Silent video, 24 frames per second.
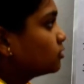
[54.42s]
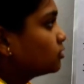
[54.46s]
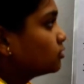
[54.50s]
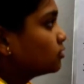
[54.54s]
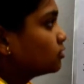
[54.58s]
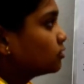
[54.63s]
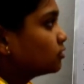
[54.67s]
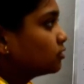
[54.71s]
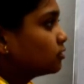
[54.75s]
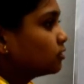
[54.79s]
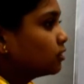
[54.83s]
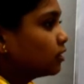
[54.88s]

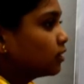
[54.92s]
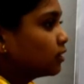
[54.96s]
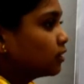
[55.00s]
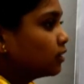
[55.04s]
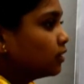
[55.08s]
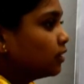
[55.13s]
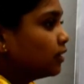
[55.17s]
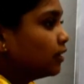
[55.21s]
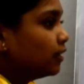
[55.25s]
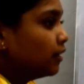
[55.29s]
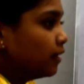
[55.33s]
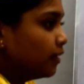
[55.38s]
So
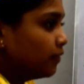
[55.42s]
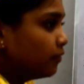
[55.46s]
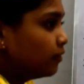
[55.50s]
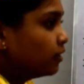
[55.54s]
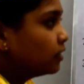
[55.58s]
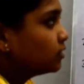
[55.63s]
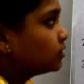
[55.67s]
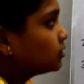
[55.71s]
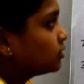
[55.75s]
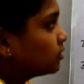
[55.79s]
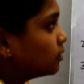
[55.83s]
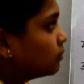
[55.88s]
in every
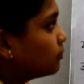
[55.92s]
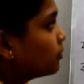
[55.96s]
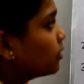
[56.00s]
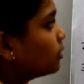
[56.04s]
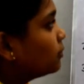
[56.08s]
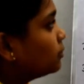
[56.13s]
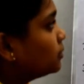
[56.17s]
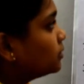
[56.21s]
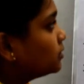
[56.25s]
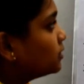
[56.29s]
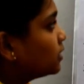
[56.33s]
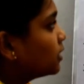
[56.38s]
system we'll be
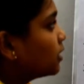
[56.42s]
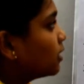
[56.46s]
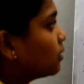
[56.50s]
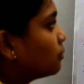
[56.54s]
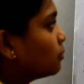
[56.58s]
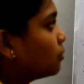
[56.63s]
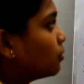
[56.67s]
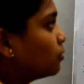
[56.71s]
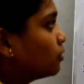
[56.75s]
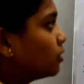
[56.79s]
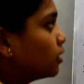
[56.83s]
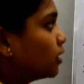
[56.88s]
seeing
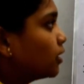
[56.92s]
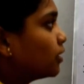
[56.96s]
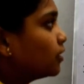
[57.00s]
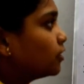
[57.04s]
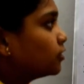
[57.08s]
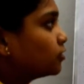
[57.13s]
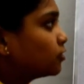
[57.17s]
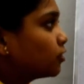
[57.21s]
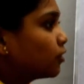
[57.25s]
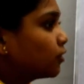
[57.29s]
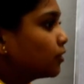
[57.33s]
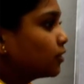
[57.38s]
about
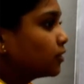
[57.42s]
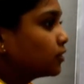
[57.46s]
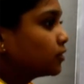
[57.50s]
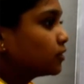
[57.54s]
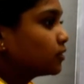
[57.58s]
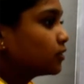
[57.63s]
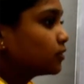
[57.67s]
disorders.